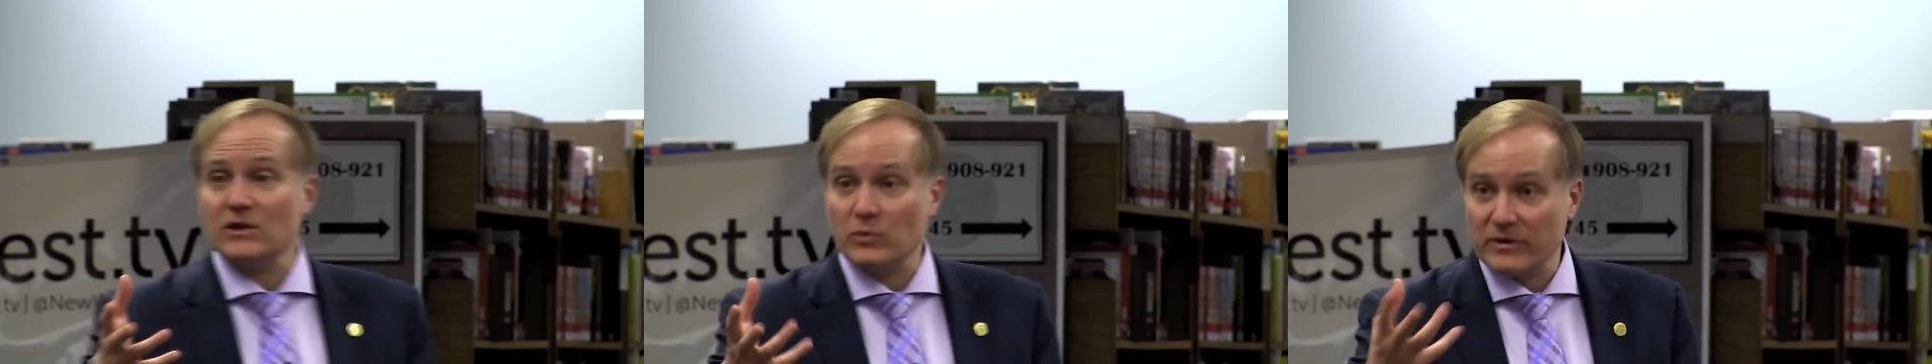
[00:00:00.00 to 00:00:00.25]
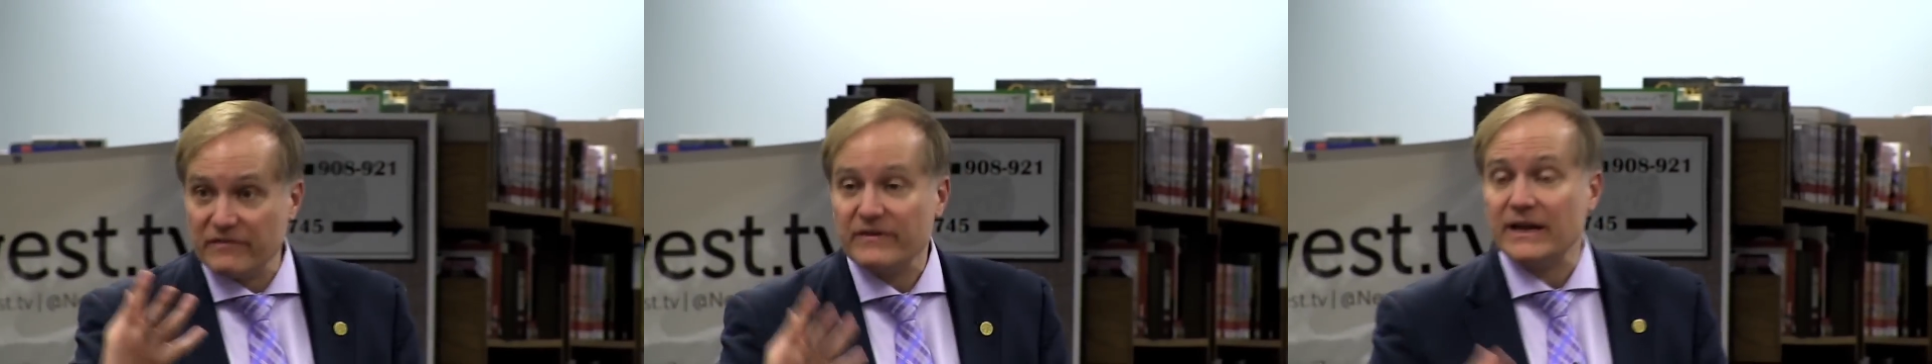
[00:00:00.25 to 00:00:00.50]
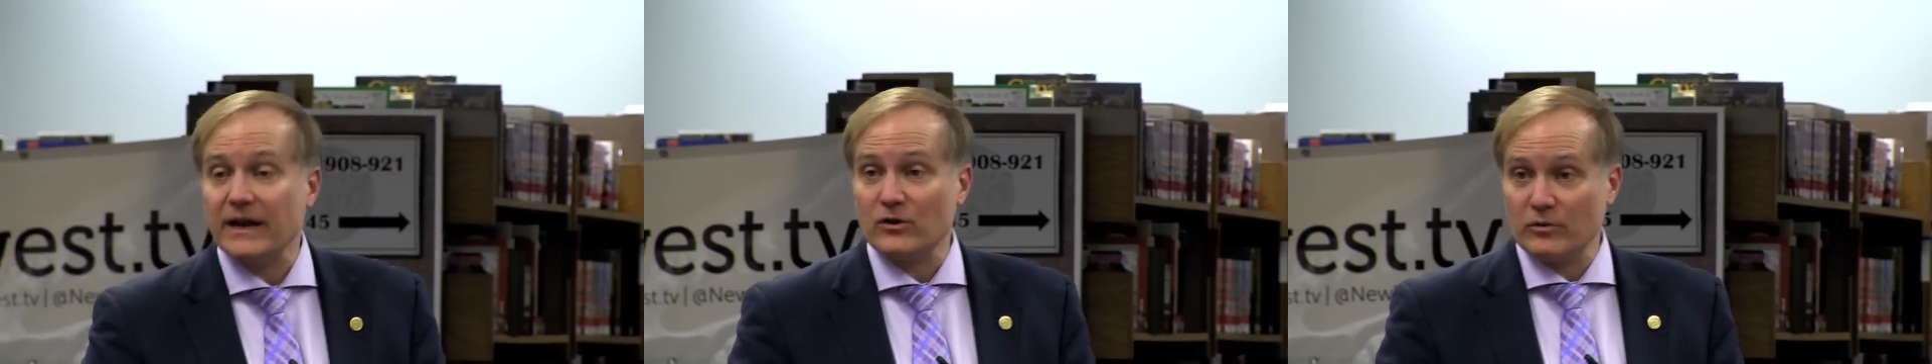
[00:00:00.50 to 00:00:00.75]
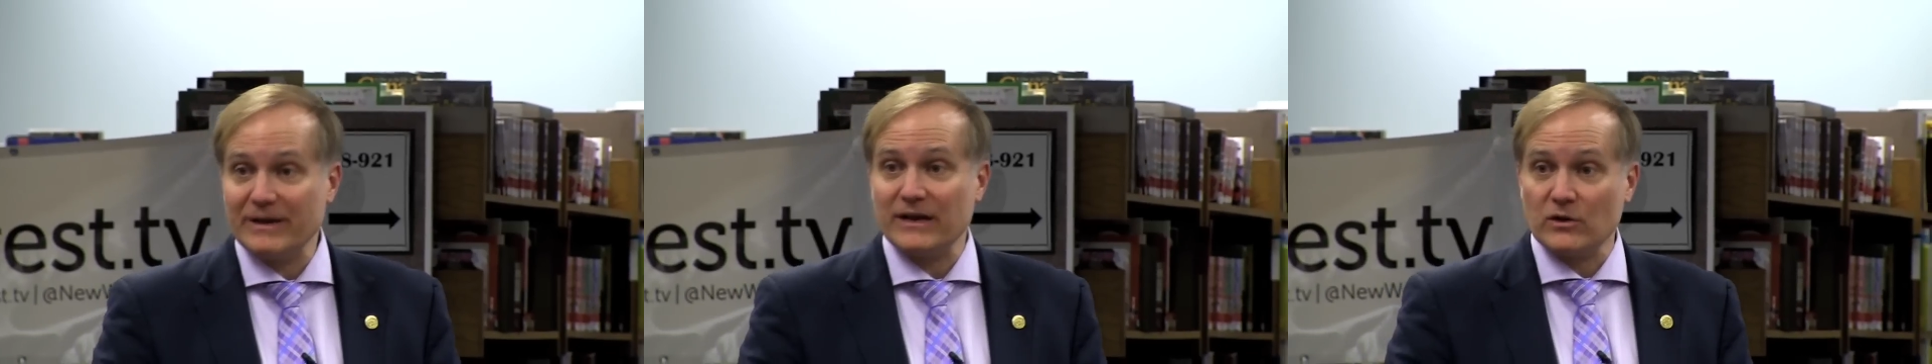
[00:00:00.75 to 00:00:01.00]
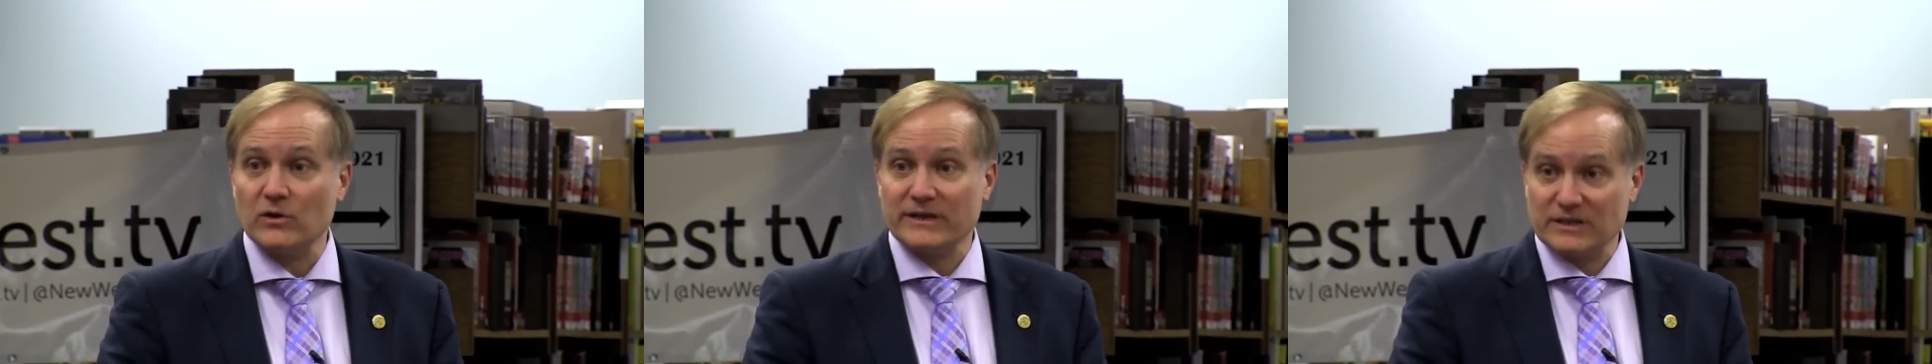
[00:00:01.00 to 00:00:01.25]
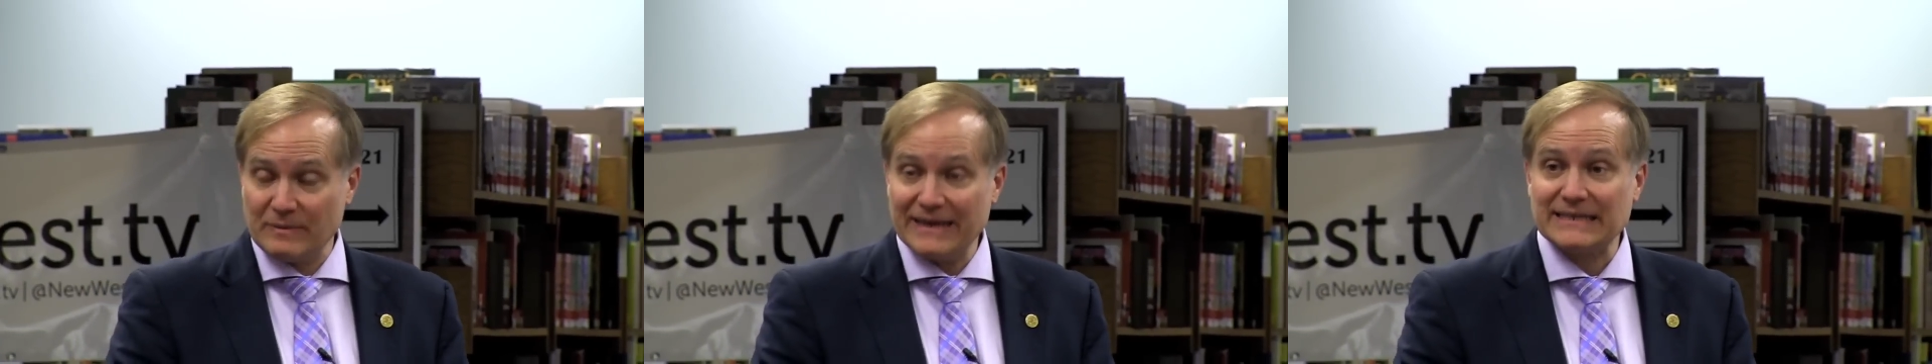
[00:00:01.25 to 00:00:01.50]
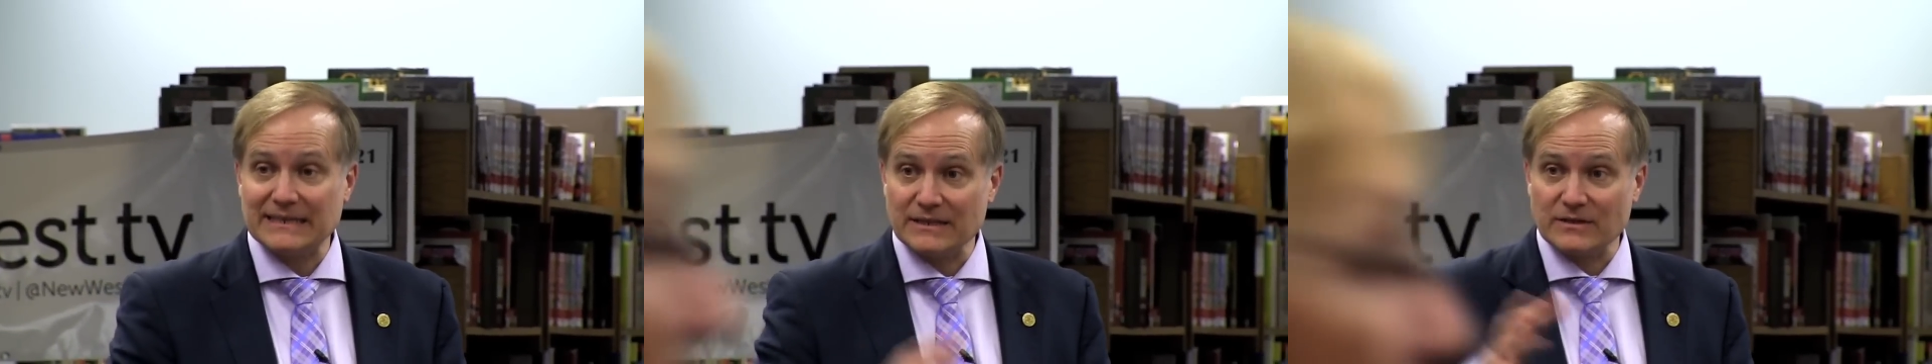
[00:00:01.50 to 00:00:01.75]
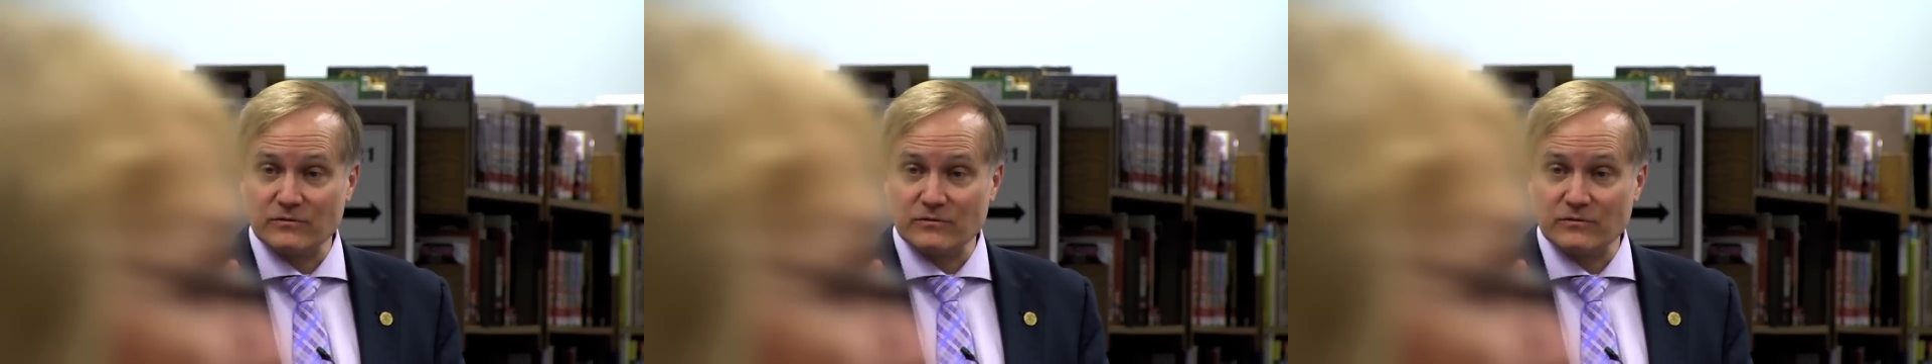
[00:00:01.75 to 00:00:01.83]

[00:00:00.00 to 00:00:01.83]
that would fit under medical expenses,